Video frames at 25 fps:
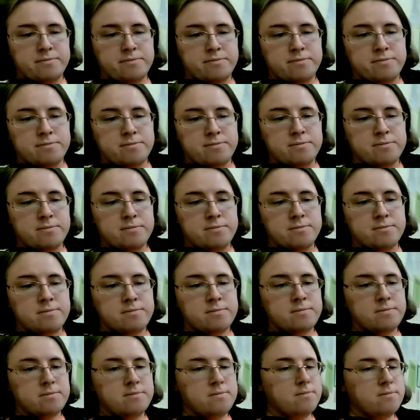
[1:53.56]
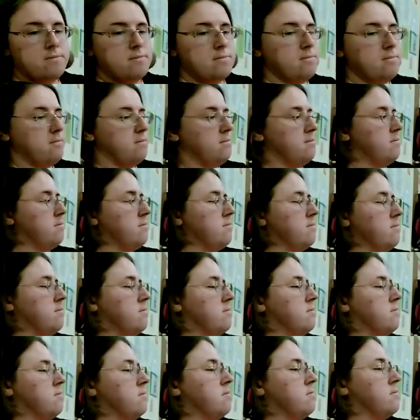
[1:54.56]

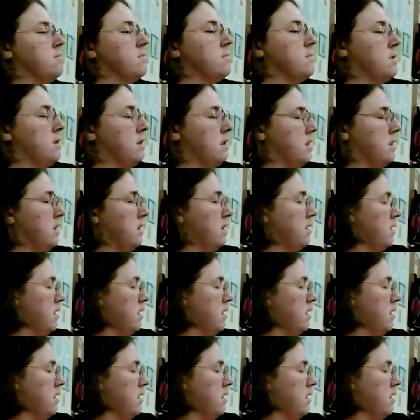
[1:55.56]
Nobody speaks.